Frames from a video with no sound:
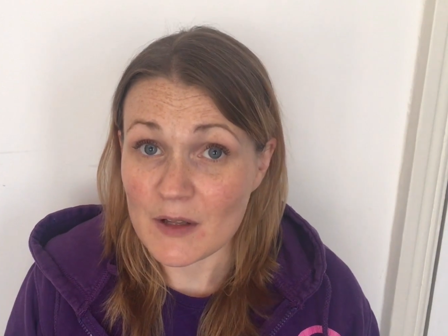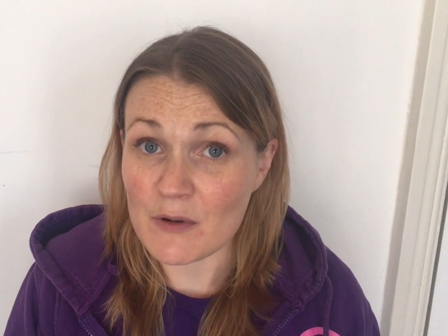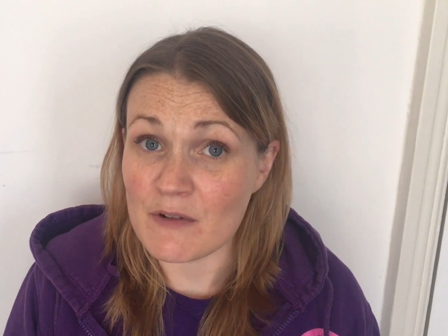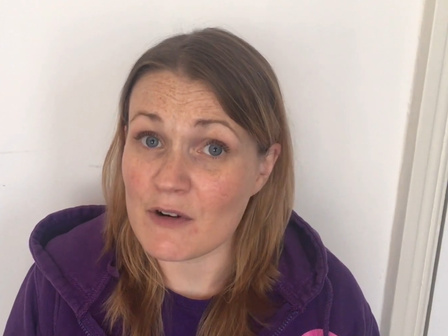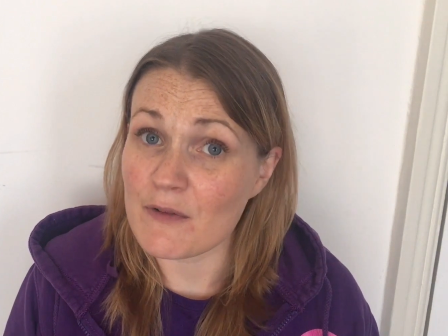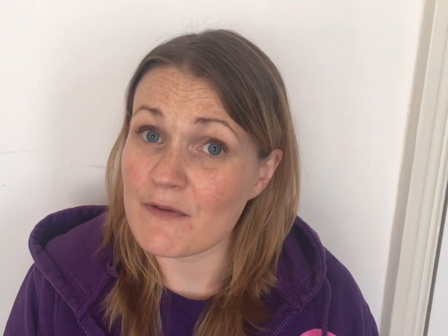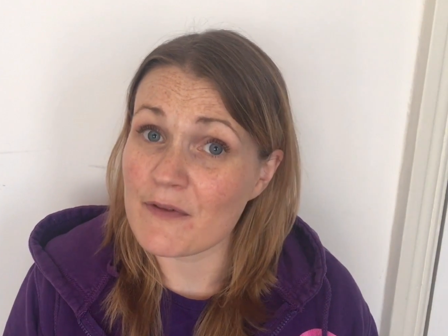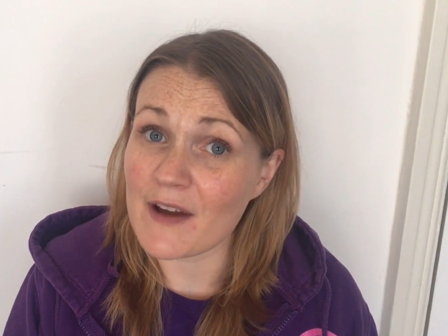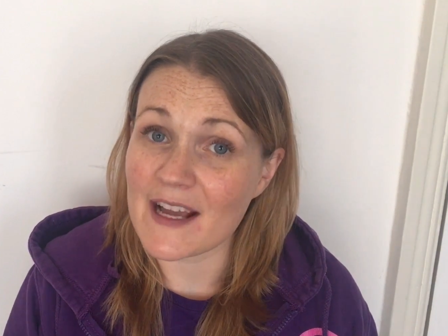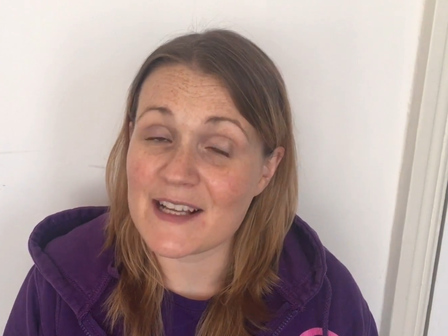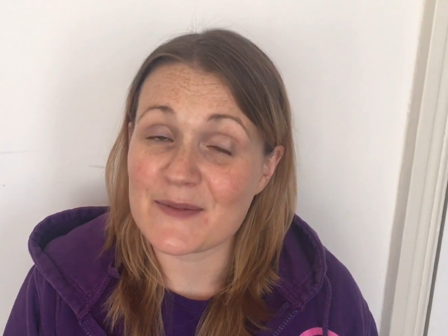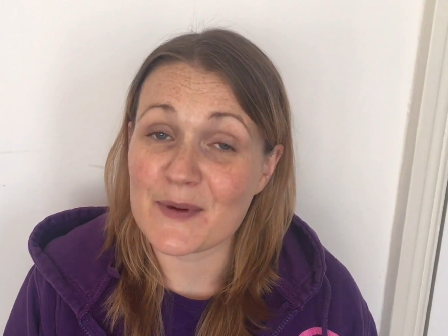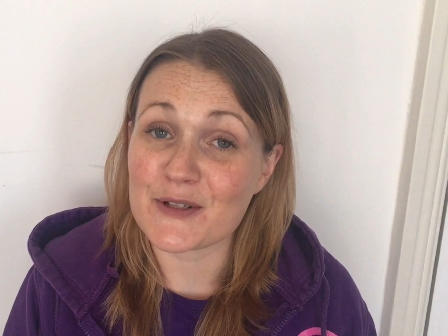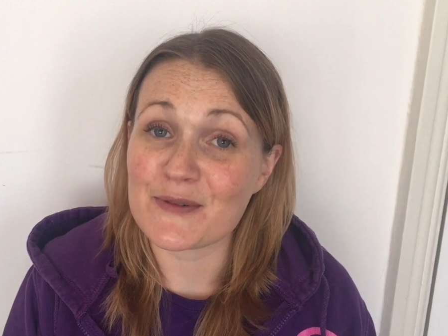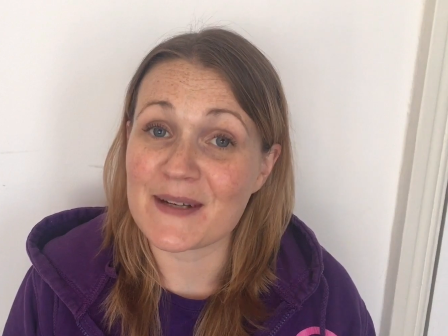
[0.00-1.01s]
We're on
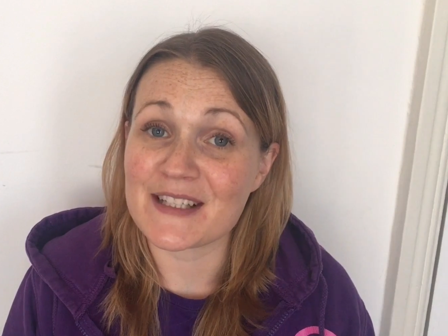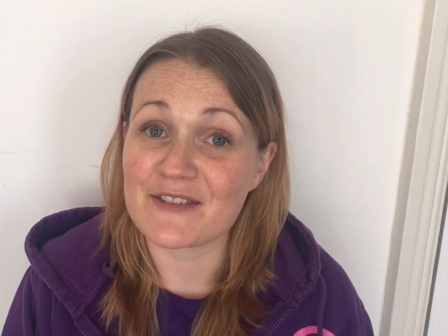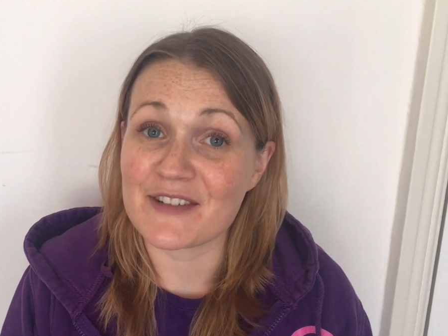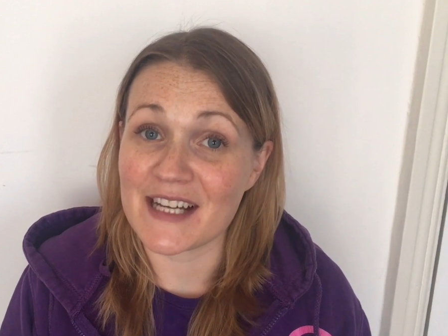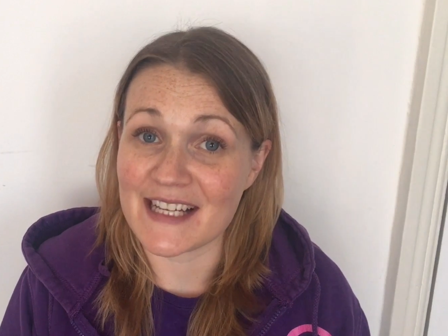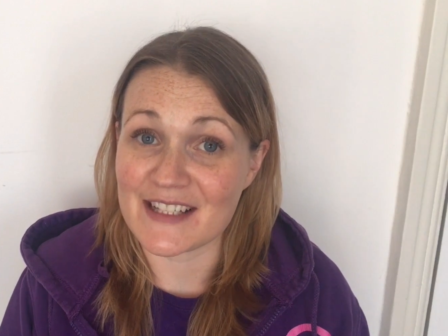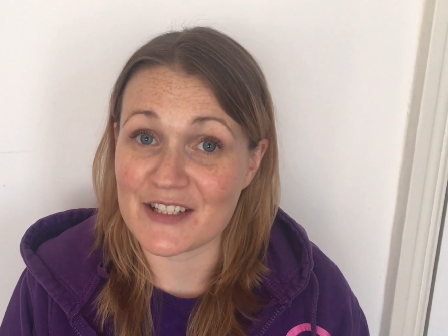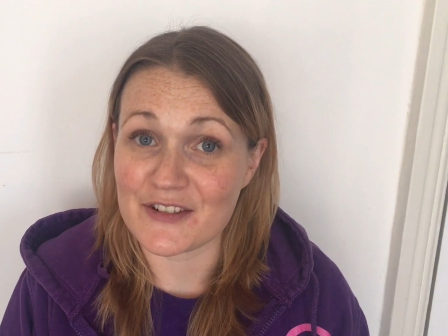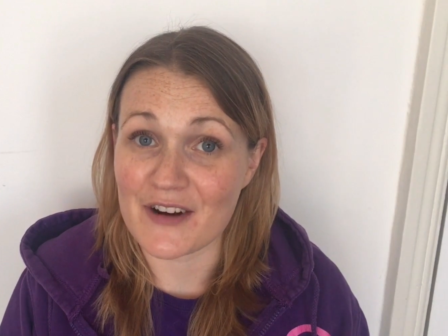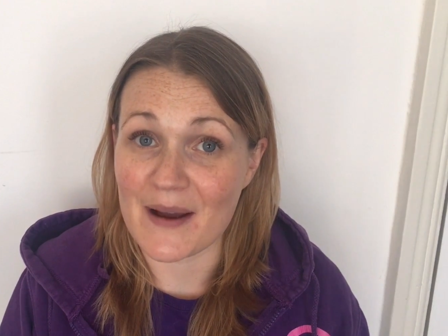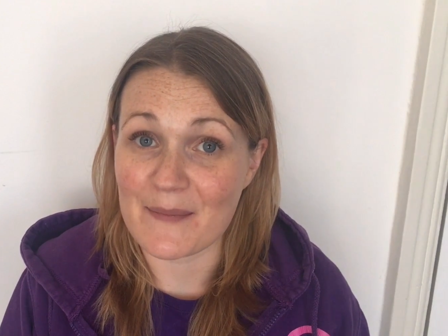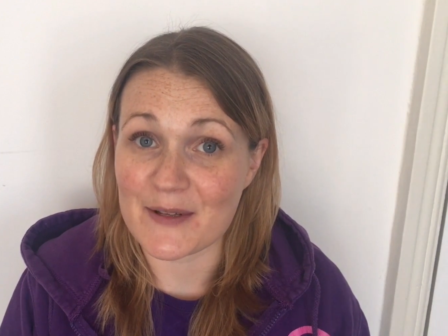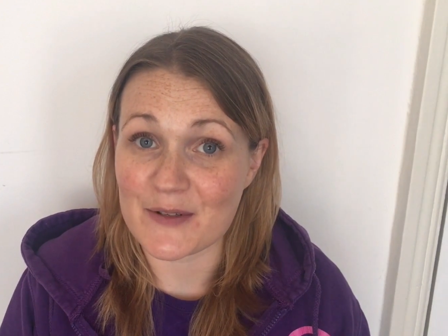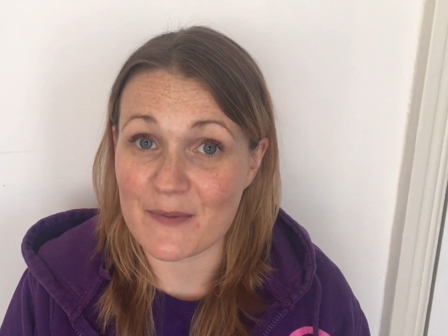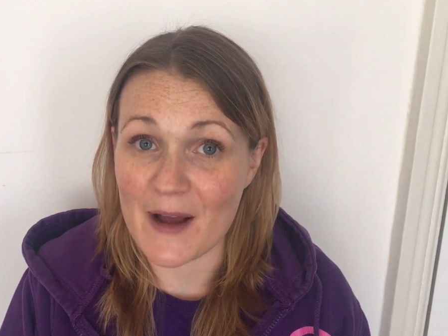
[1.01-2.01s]
Facebook, Twitter and
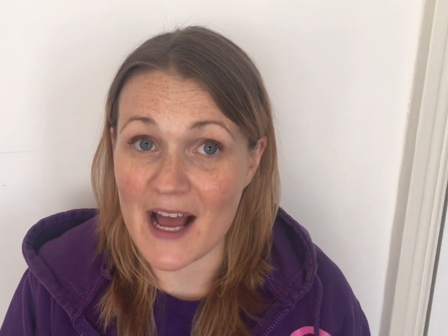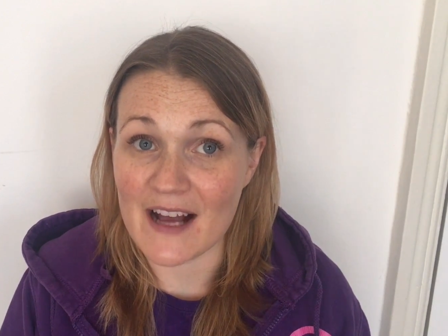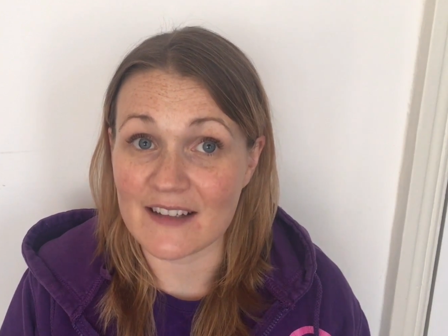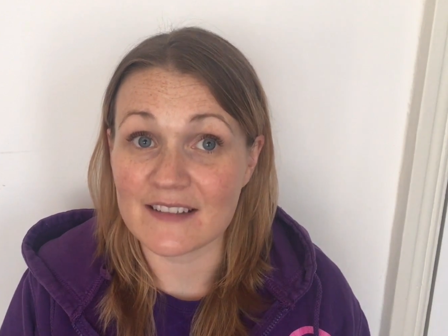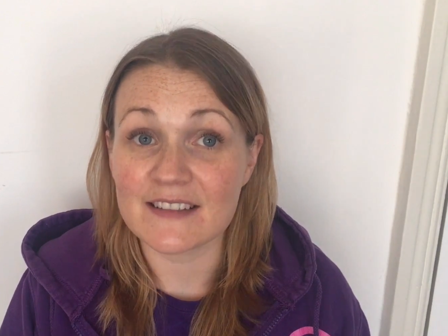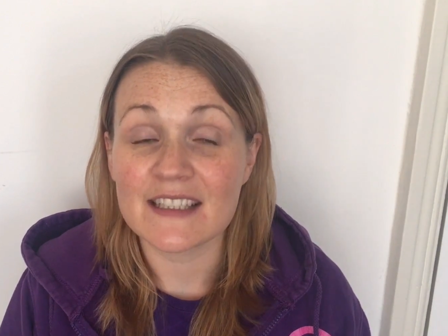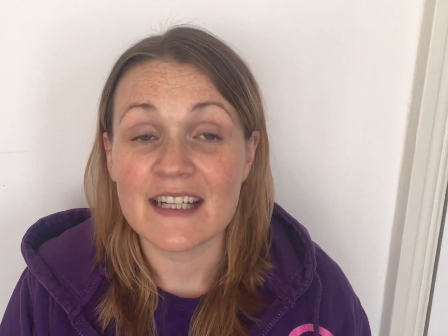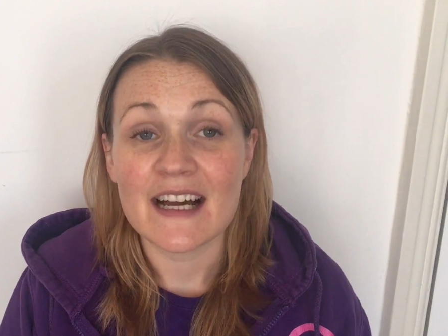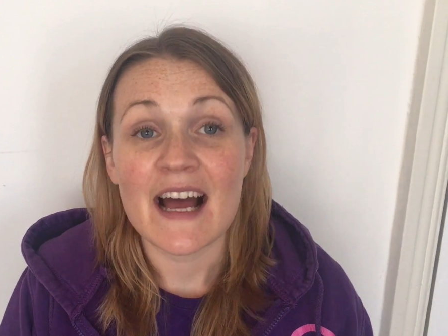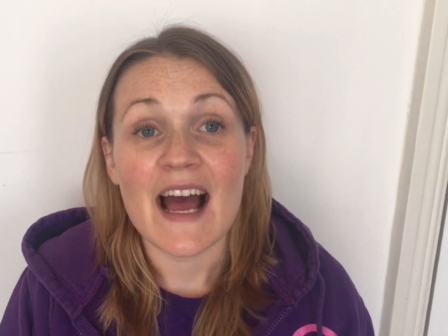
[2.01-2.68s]
Instagram as well,